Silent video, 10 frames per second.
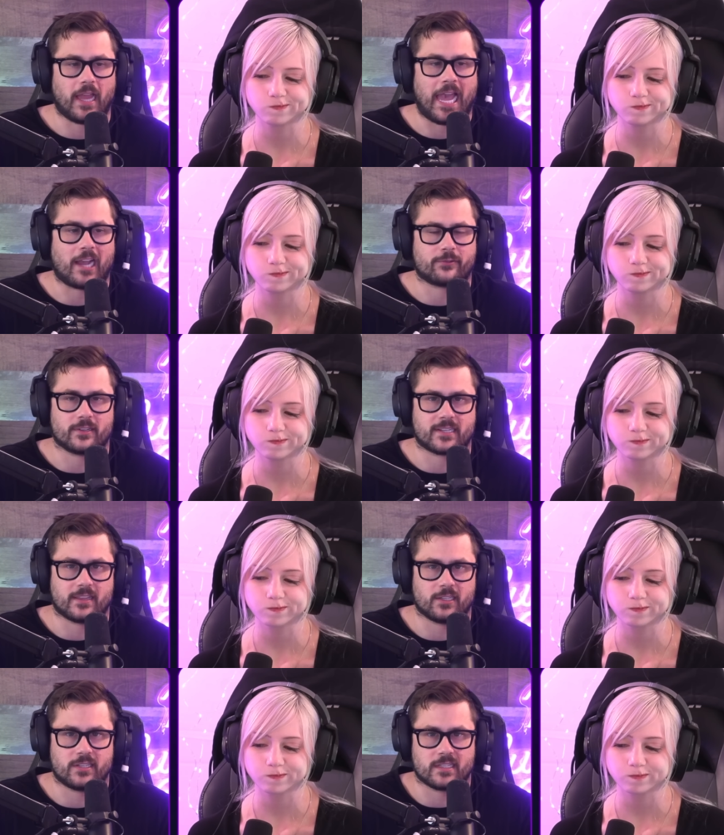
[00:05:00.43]
Speaker 1: actress. I
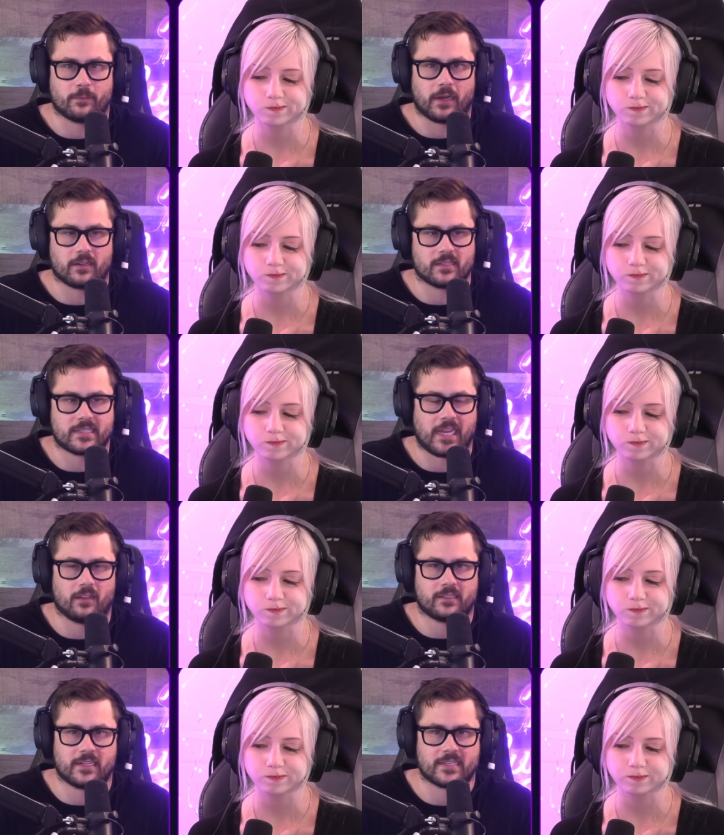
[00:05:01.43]
think she's about as
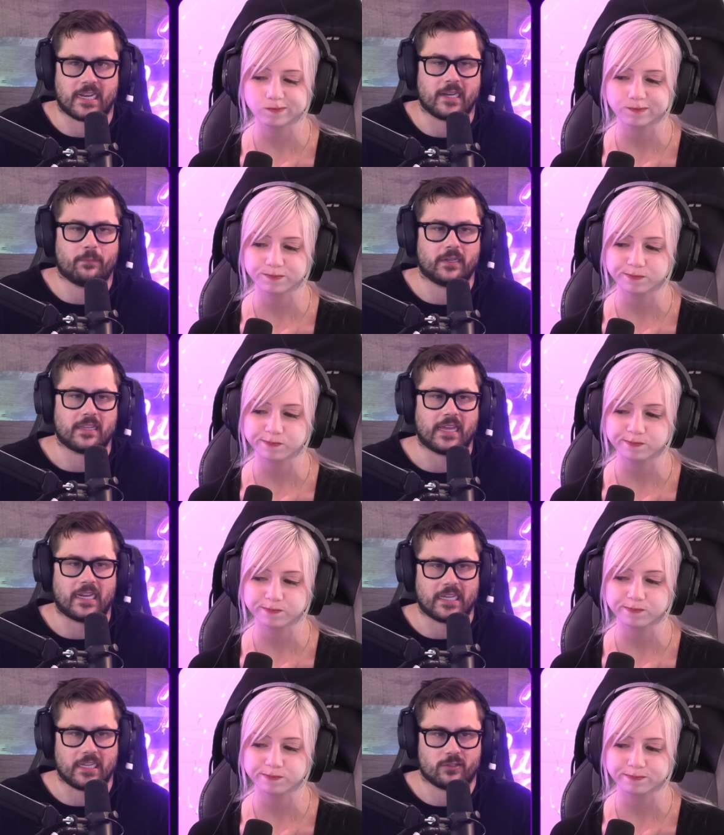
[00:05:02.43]
talented as anybody
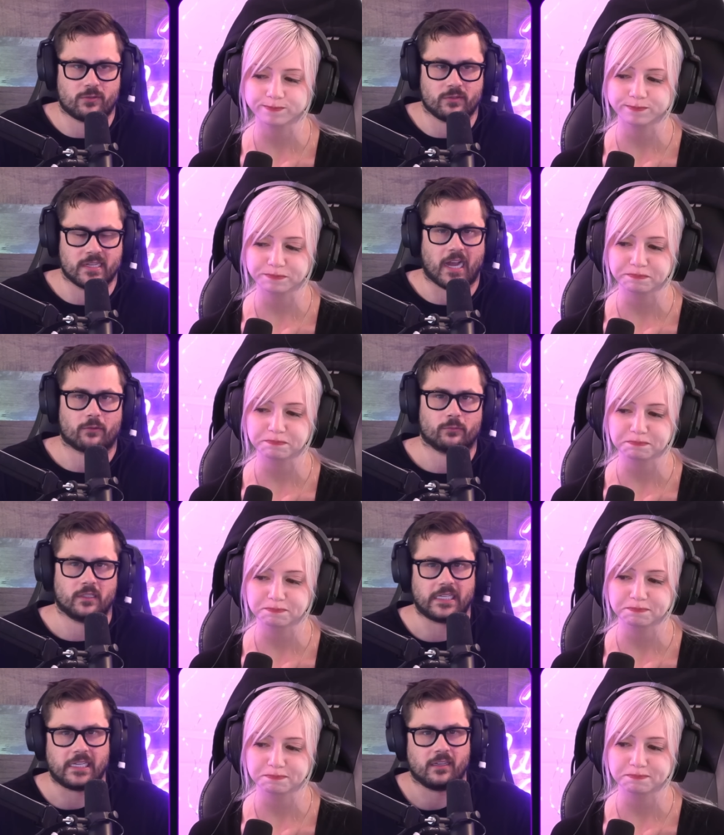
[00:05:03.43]
that age who's not
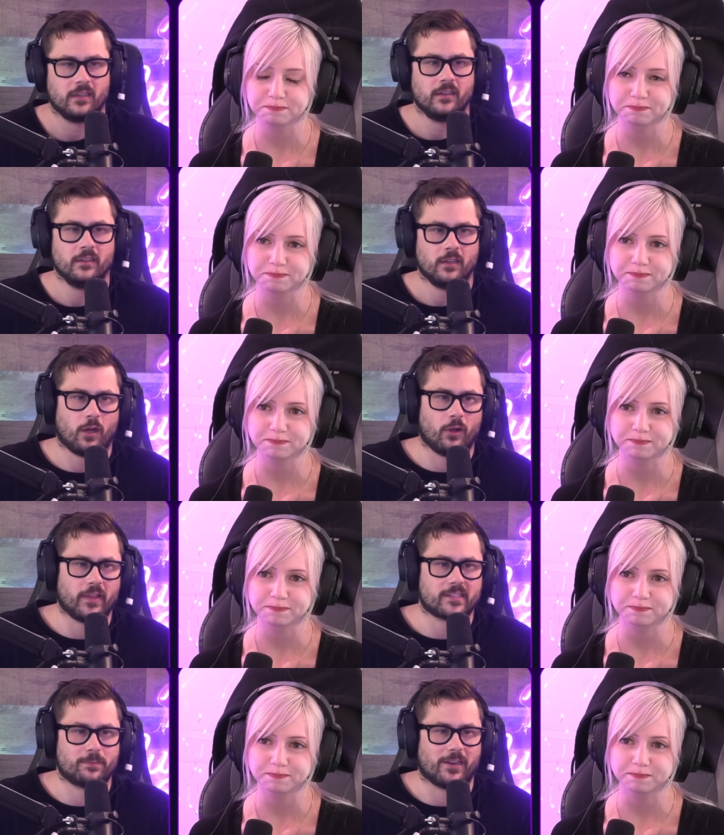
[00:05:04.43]
really all
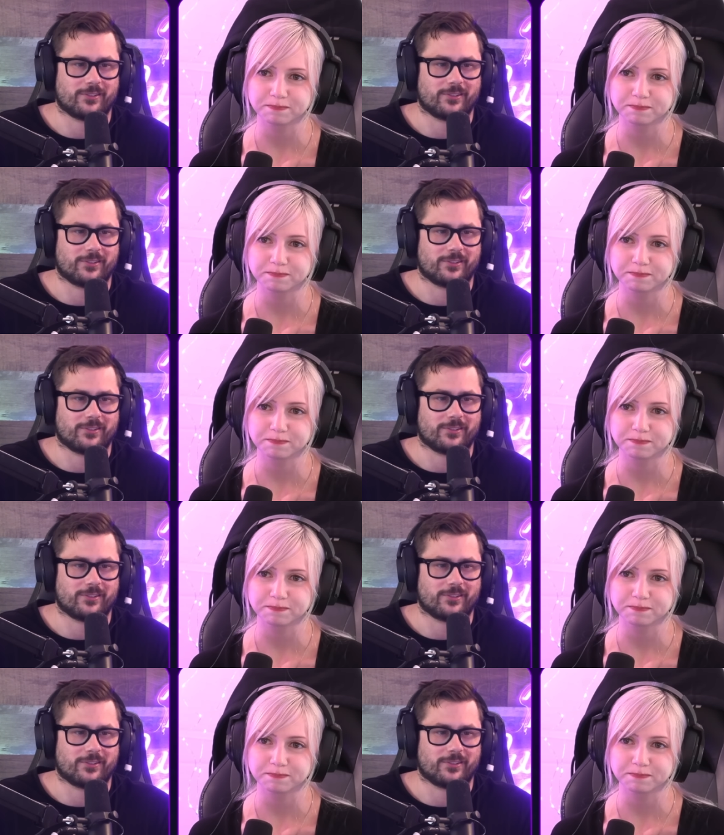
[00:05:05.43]
that special.